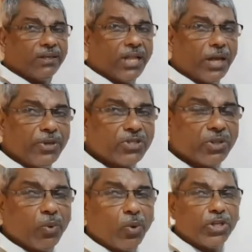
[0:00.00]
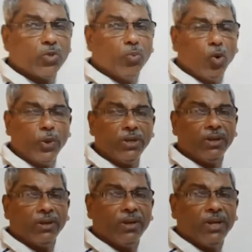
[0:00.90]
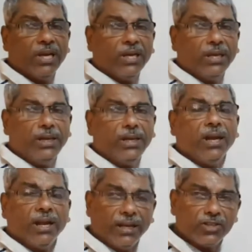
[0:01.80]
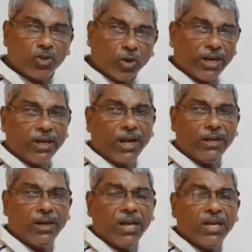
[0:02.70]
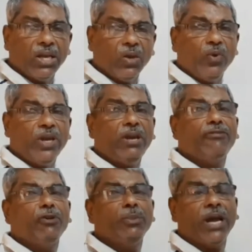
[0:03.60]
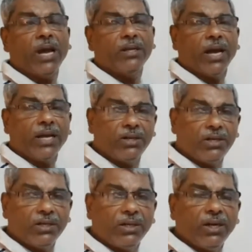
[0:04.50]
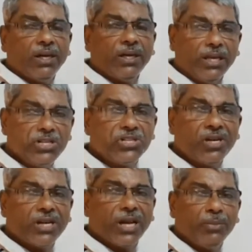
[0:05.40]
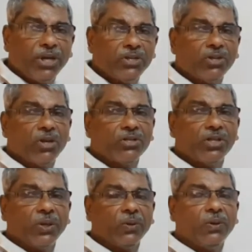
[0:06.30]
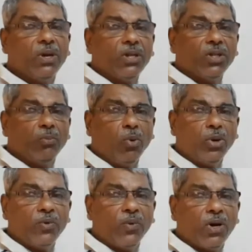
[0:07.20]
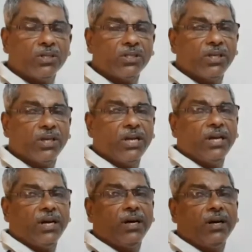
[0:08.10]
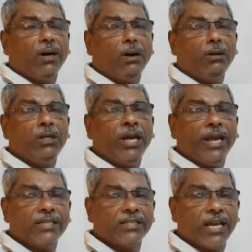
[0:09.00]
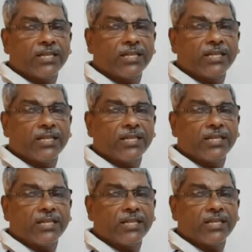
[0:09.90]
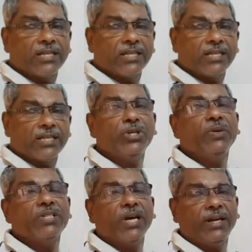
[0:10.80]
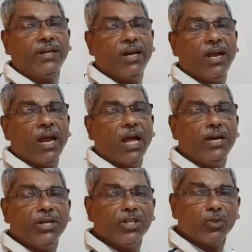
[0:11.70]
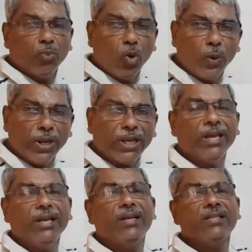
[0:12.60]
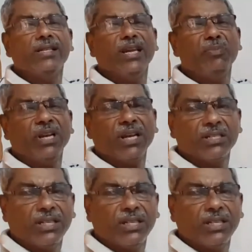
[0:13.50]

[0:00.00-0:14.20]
That means the body is moving in a straight line away from the, at the initial time t is equal to 0, the body was on the x-axis in the positive side and it is moving in the same direction.